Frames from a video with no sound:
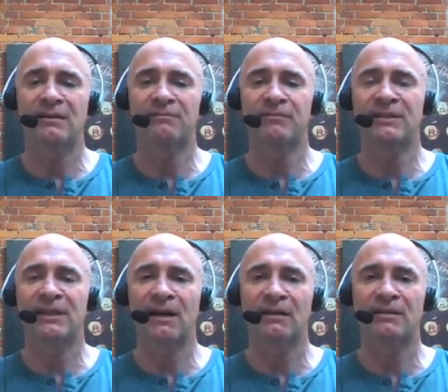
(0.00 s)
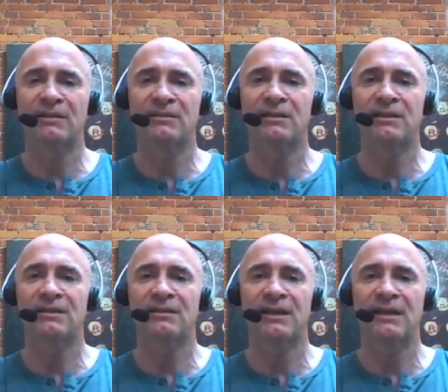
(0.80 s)
afflicted Ireland
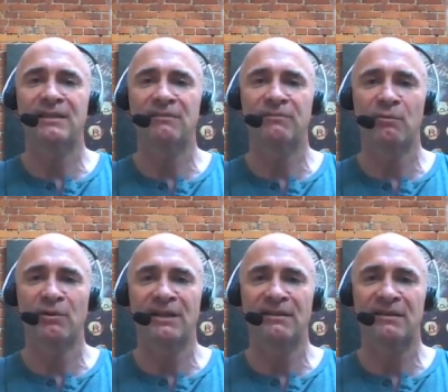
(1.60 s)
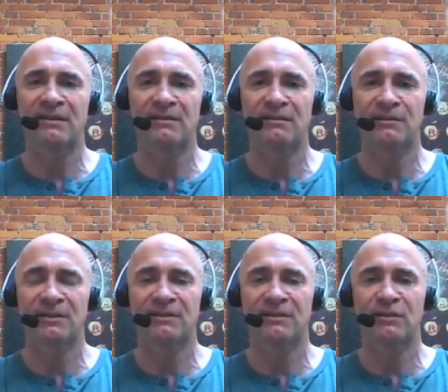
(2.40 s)
in the 1840s and
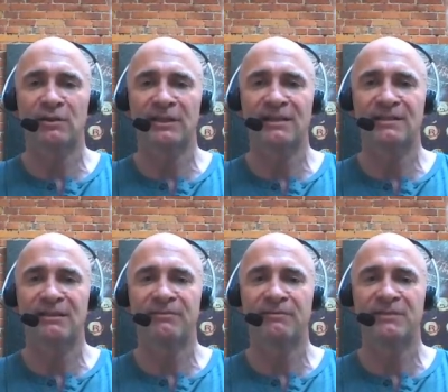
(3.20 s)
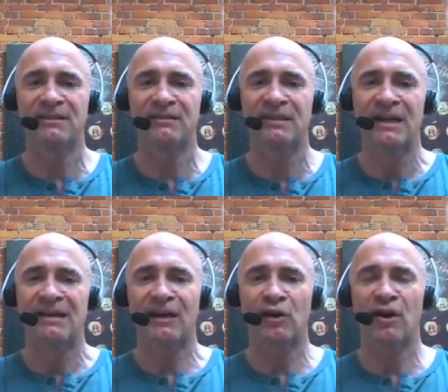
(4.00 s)
into the early 1850s,
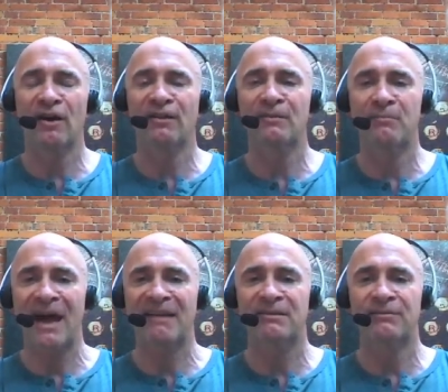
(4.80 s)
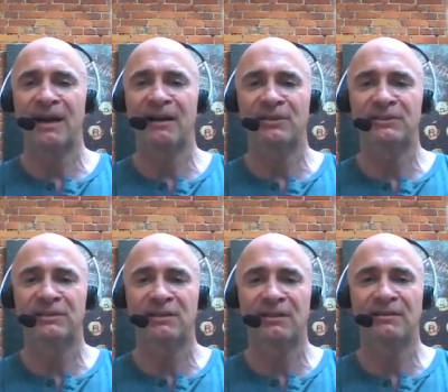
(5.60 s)
that caused the massive
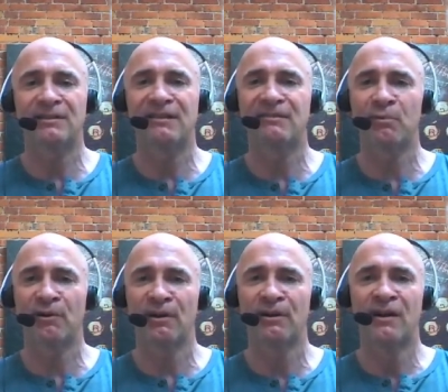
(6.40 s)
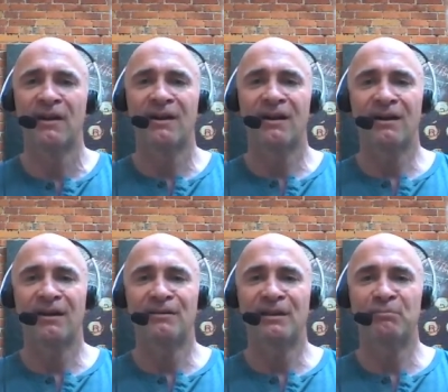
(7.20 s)
Irish diaspora
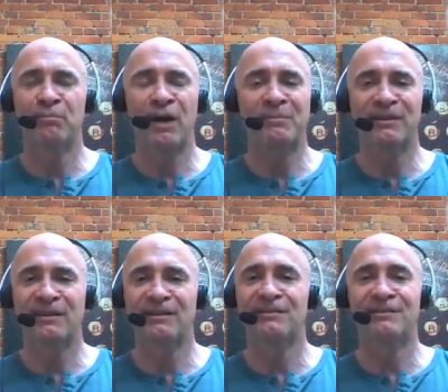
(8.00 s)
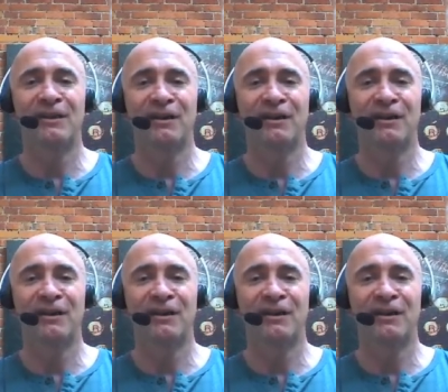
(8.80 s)
that populated